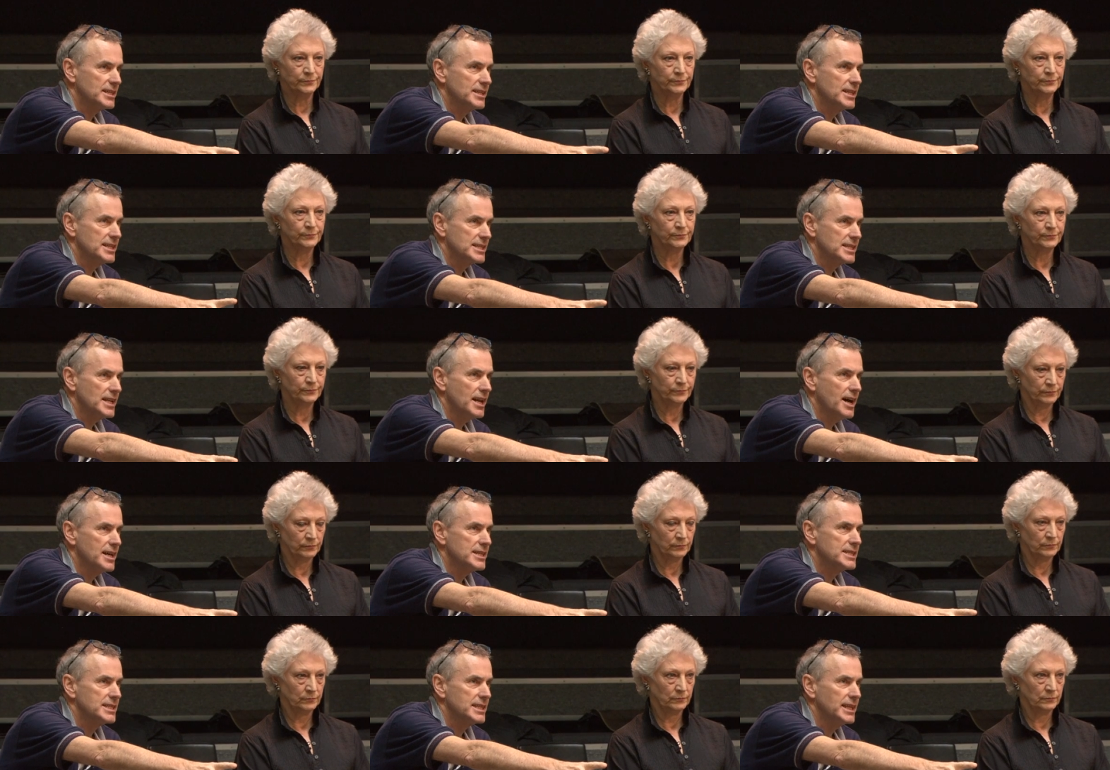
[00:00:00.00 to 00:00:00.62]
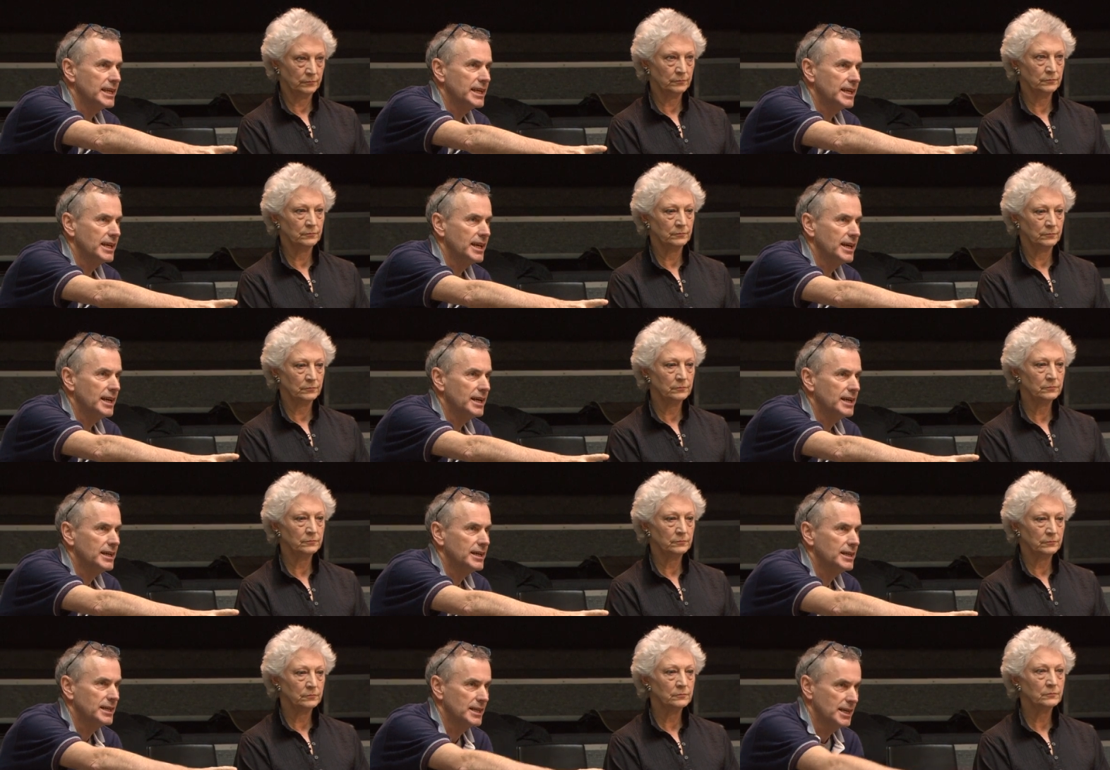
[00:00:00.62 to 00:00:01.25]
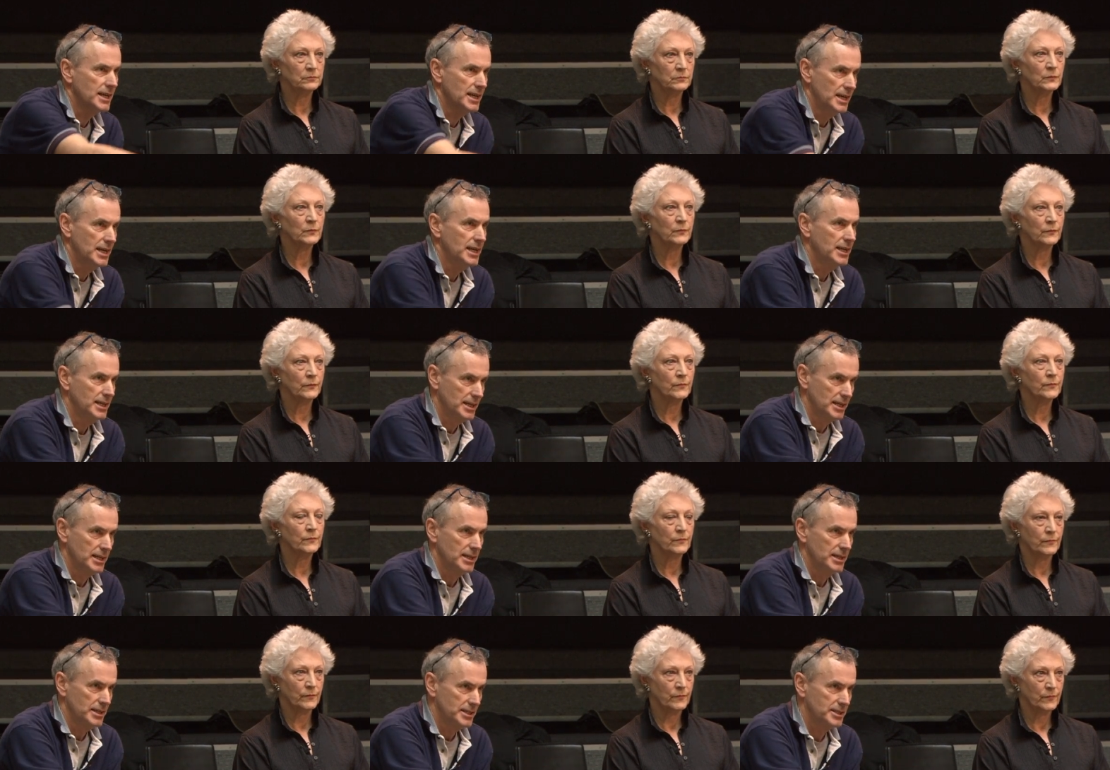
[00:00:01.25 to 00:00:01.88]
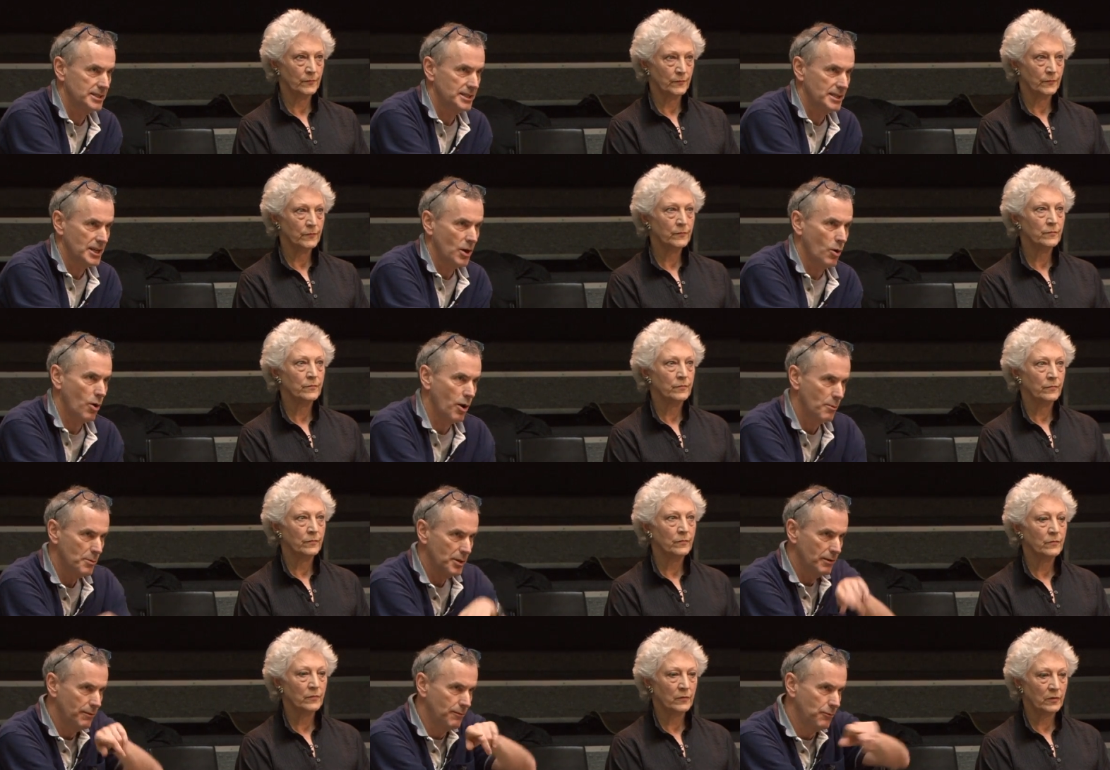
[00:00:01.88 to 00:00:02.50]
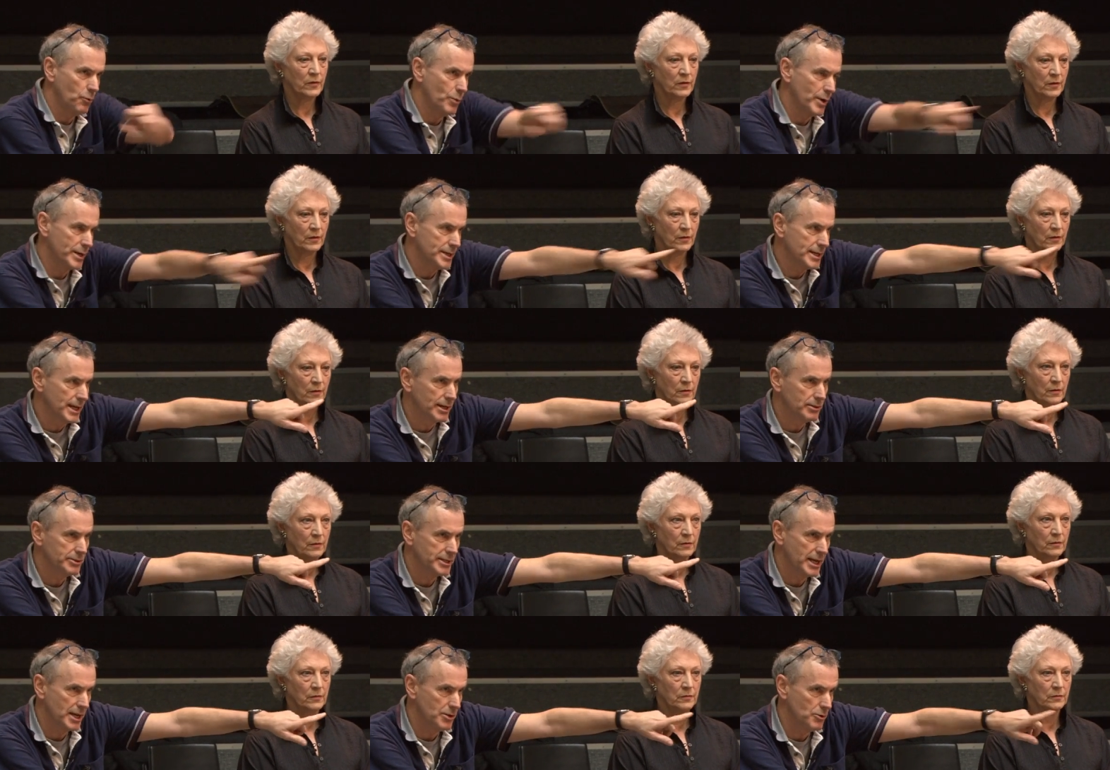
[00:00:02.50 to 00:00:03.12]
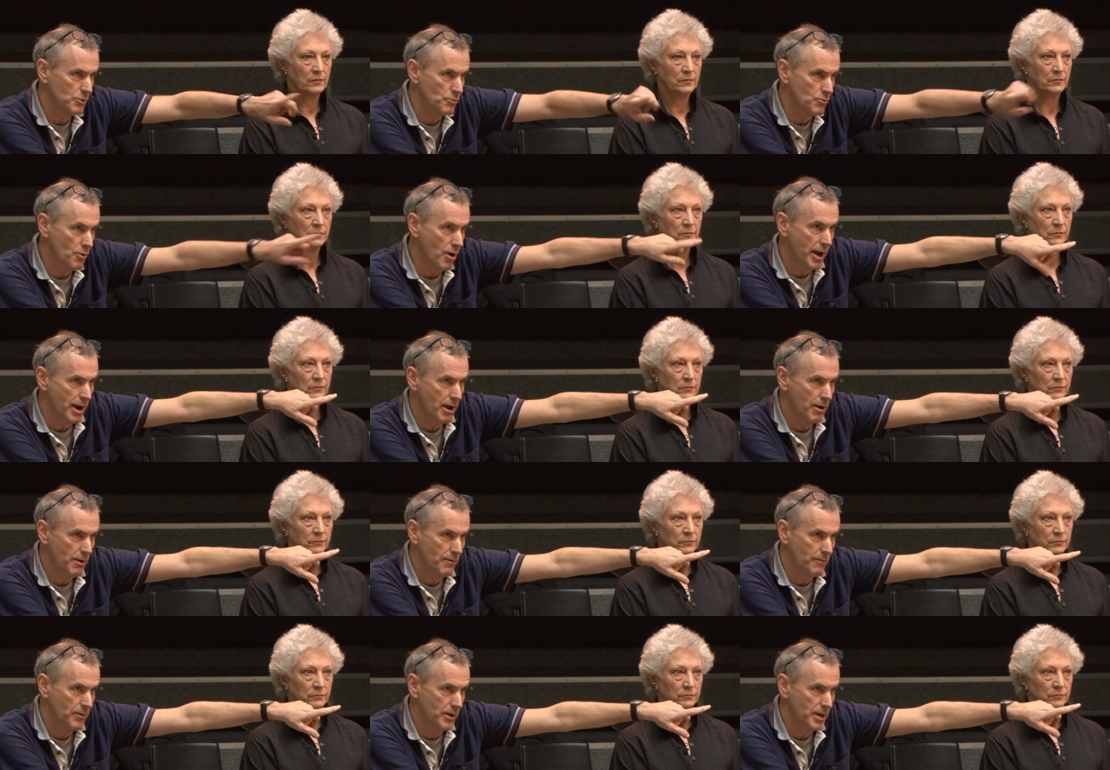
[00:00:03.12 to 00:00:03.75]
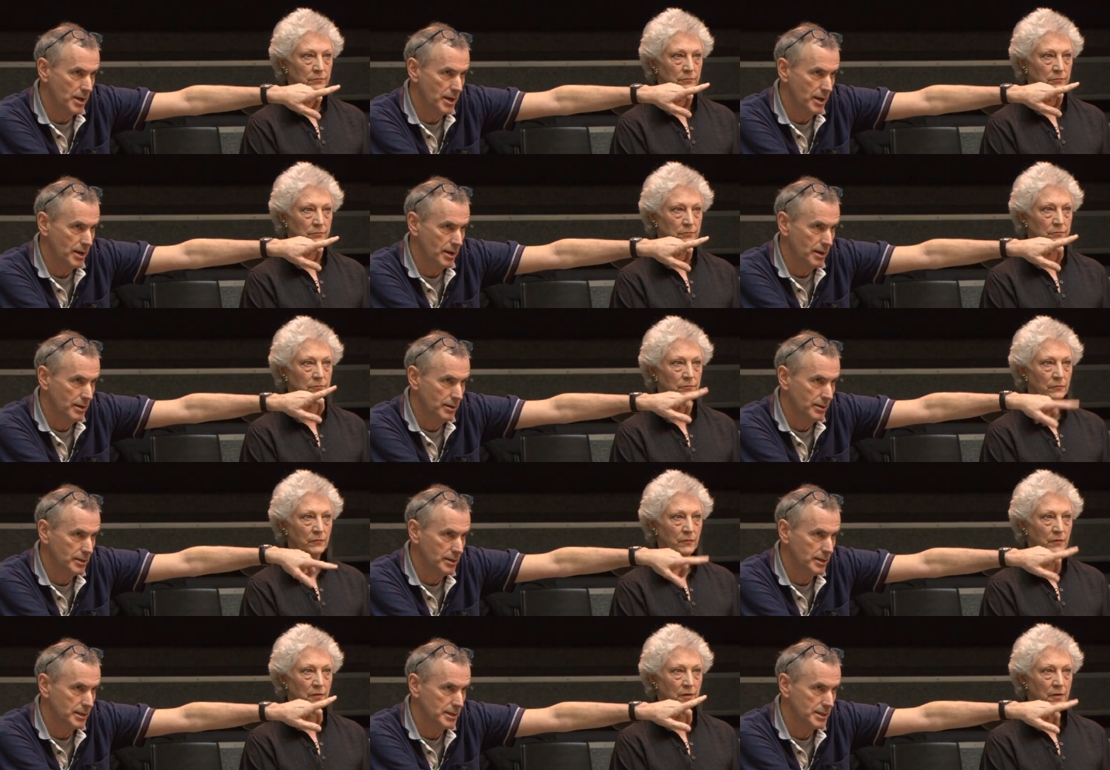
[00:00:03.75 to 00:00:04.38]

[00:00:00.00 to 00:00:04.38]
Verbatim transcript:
Speaker 1: mm-hmm. this last thing, yeah? So, I mean, the fouetté will take you right over here to